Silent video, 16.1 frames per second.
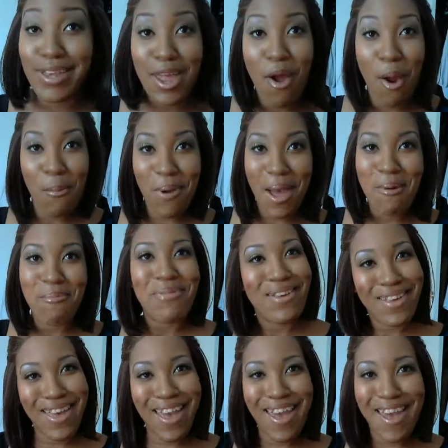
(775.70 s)
They are
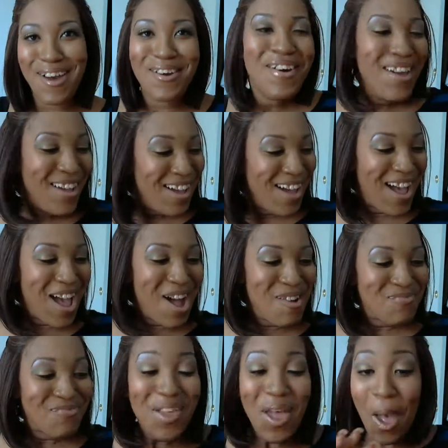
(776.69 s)
popping. How?
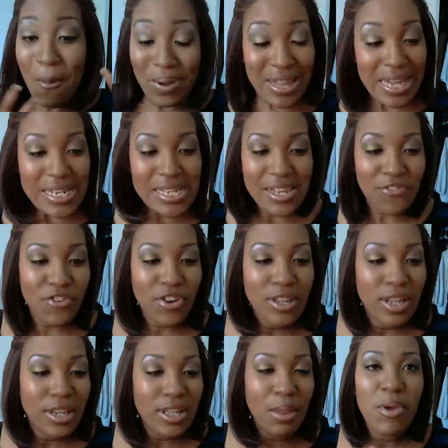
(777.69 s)
Um, but that is it for the
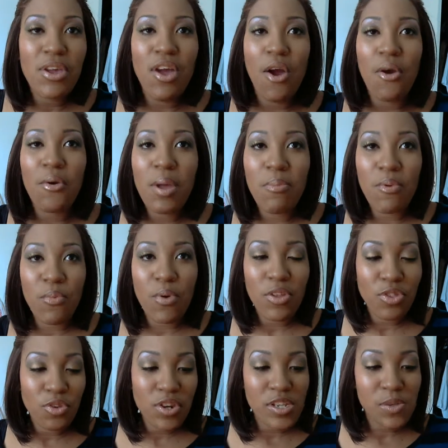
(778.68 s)
look. Let me hurry up and
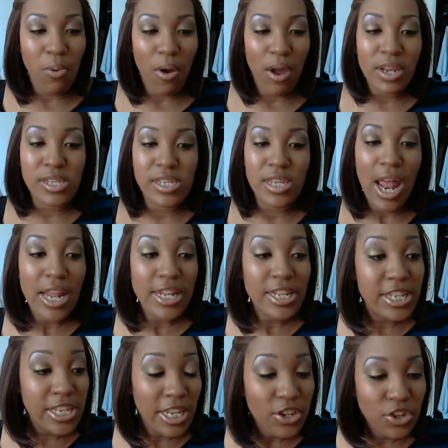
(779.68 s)
run through these products that I
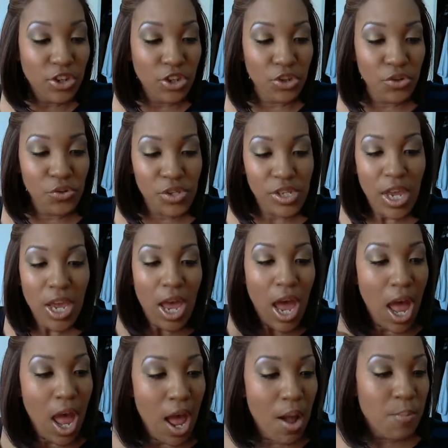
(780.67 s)
did use
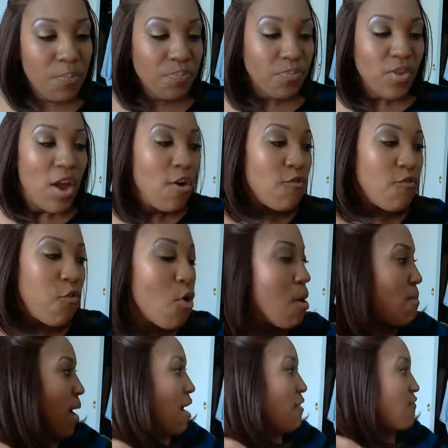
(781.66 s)
um,
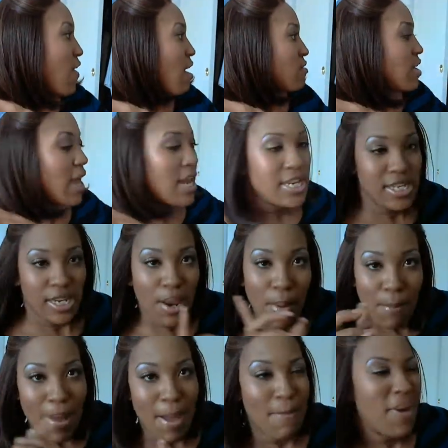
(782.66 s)
for my
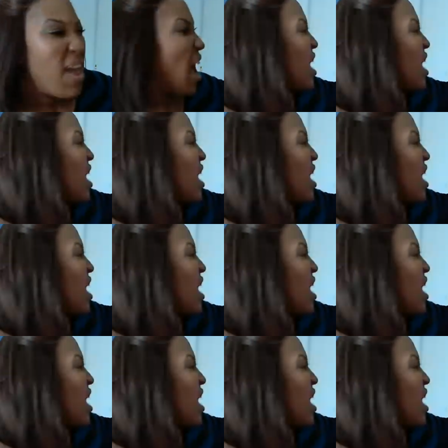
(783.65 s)
foundation. My bad.